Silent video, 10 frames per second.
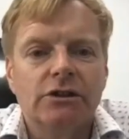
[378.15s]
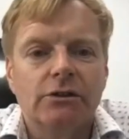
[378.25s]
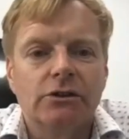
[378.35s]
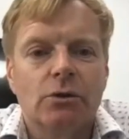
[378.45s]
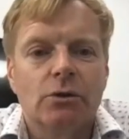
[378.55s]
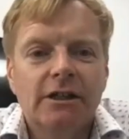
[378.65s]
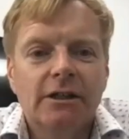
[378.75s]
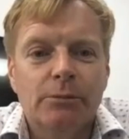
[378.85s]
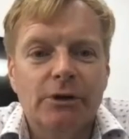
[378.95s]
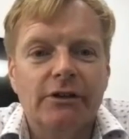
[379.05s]
So it's
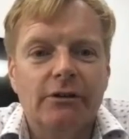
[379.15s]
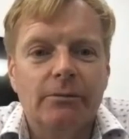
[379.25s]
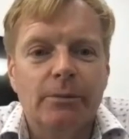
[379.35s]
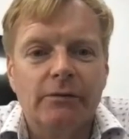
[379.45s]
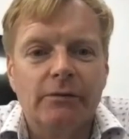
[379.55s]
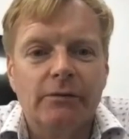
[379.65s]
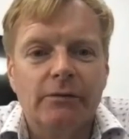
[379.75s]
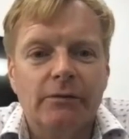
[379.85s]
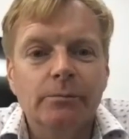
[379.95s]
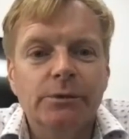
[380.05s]
but they're a bit of a
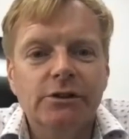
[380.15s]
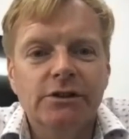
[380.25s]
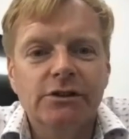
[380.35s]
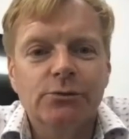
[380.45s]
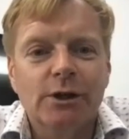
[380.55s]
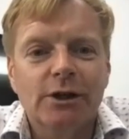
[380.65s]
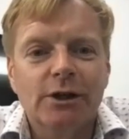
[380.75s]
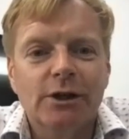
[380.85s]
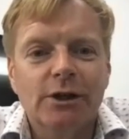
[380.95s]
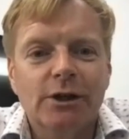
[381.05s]
thing of beauty as
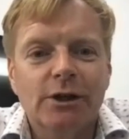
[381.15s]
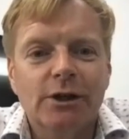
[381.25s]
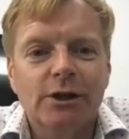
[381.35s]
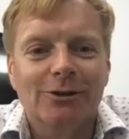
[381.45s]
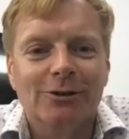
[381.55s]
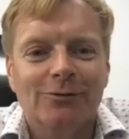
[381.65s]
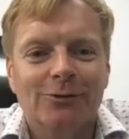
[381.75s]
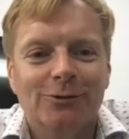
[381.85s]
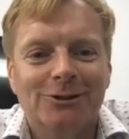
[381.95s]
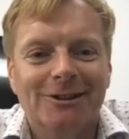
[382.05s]
well. So I'm quite
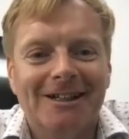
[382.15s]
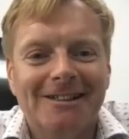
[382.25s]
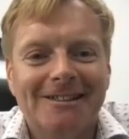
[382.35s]
looking forward to